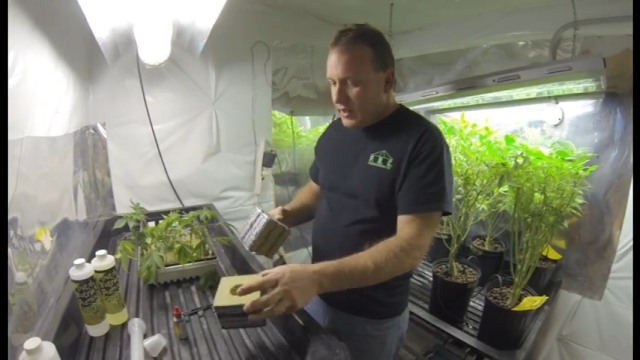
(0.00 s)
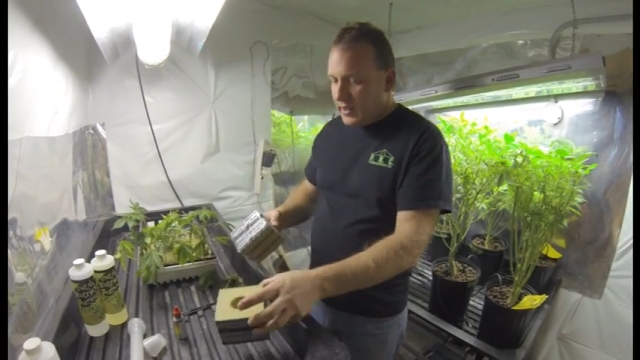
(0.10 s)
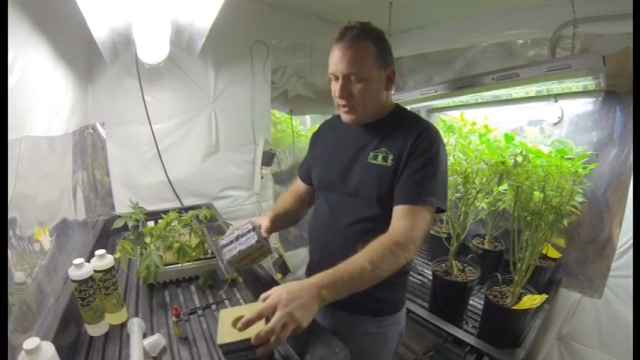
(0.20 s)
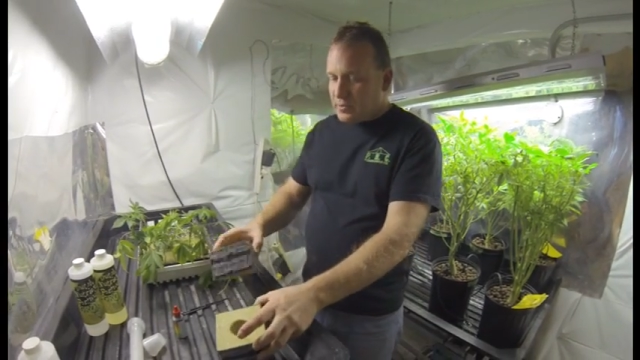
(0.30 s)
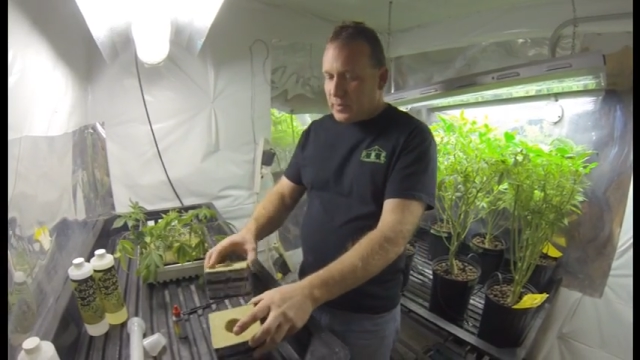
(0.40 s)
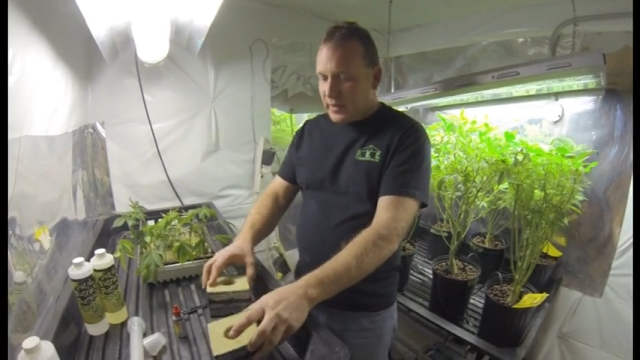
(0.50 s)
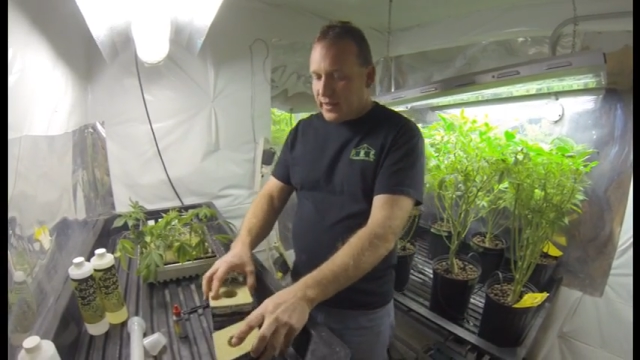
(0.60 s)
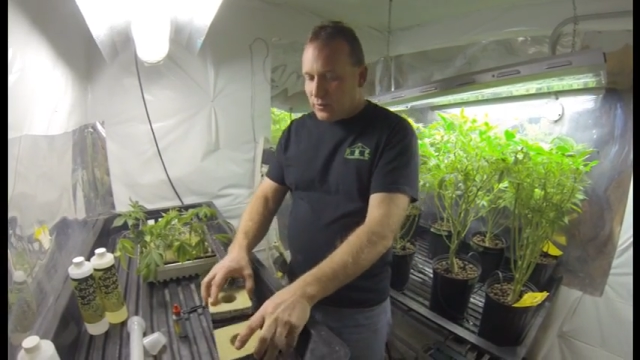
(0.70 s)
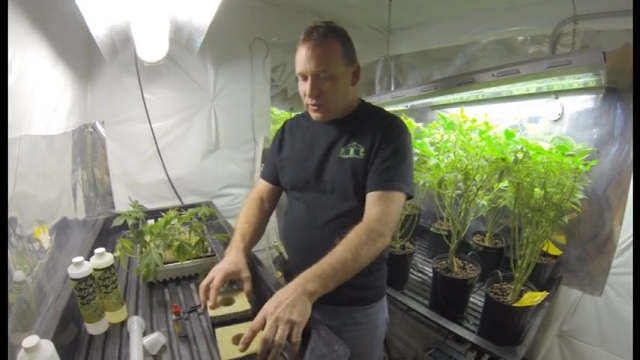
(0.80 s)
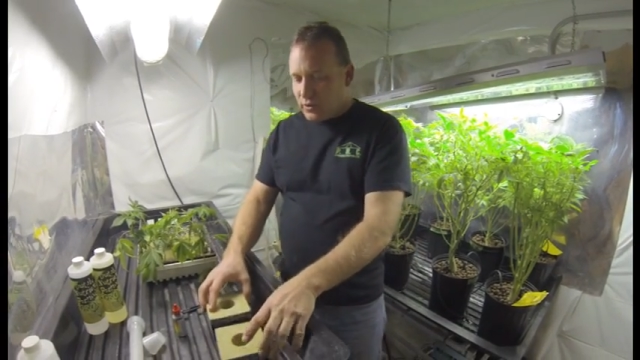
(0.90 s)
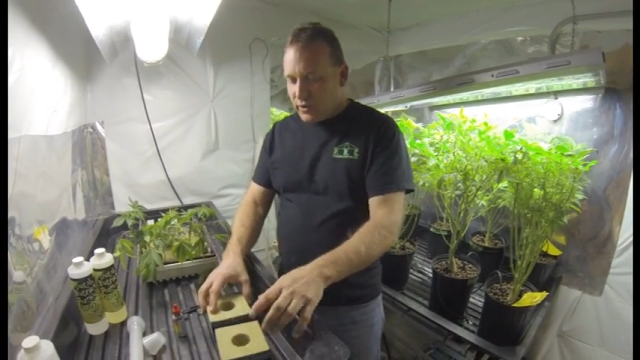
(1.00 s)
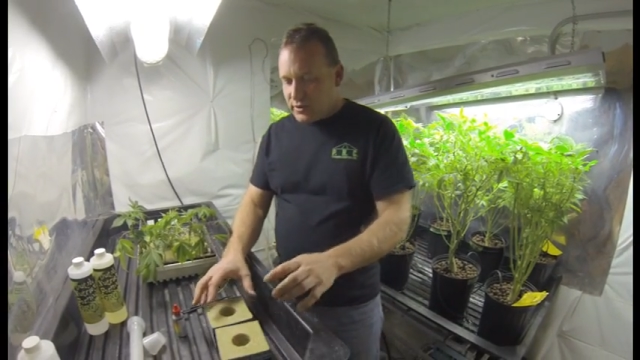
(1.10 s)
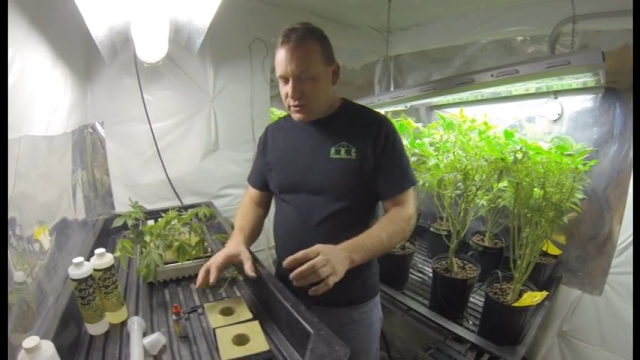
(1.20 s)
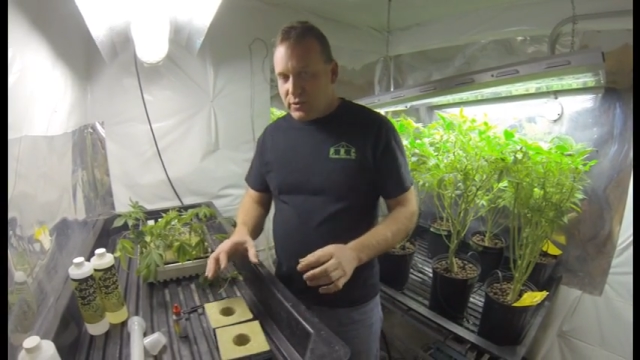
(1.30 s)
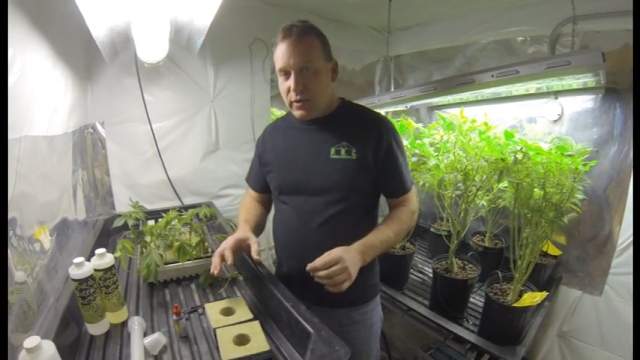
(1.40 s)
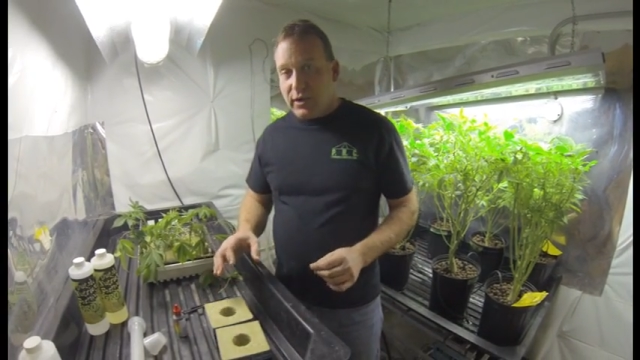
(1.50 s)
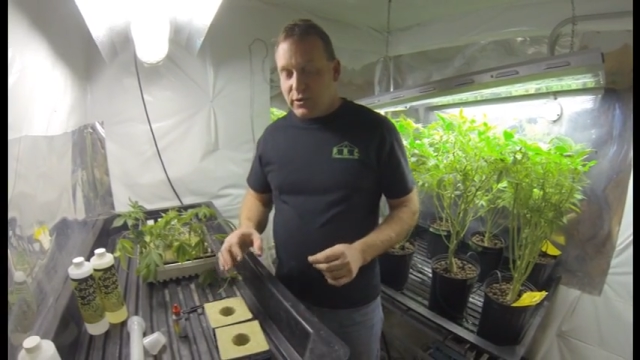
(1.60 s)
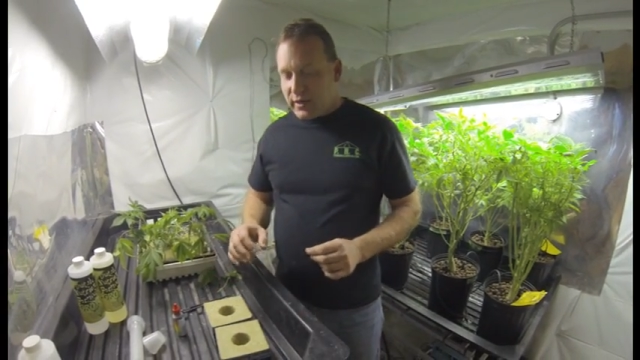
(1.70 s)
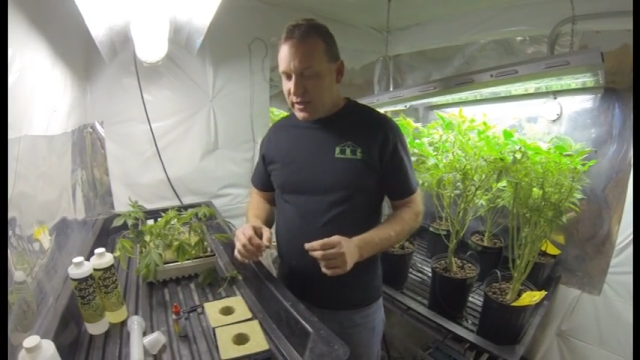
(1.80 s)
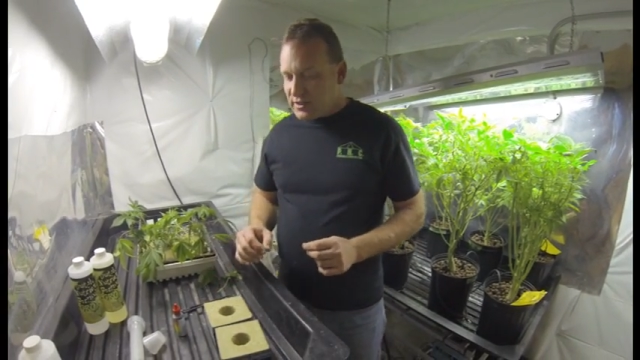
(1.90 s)
each plant we're going to
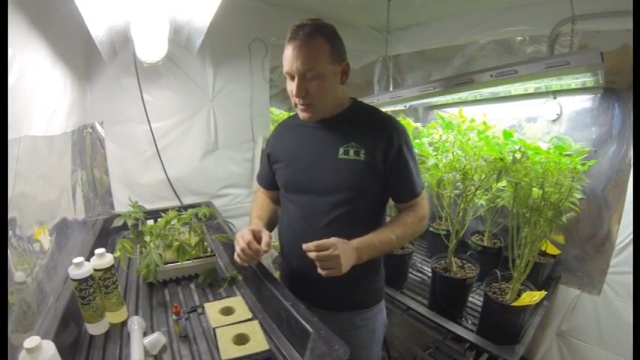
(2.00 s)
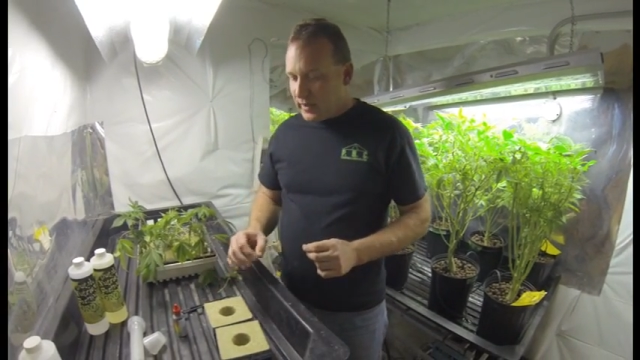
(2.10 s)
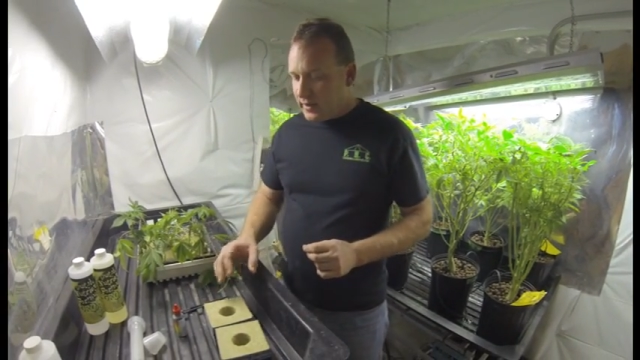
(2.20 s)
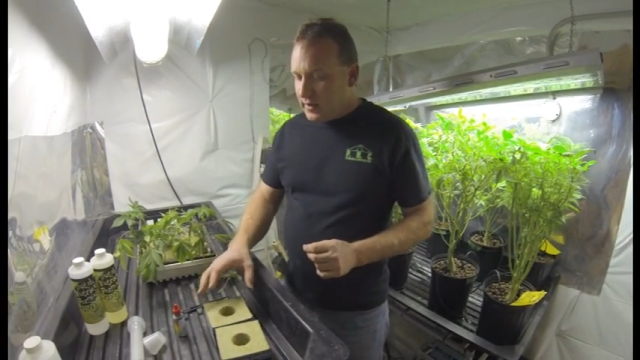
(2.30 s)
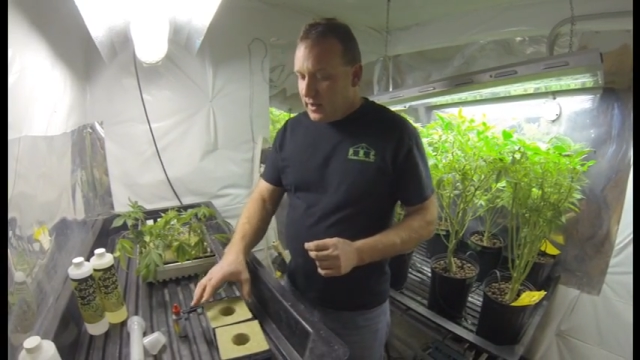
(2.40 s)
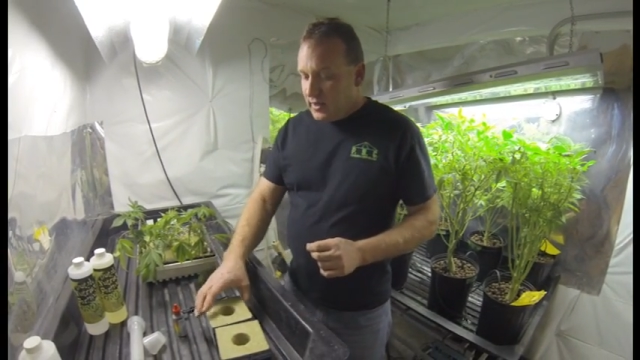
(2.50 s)
transplant.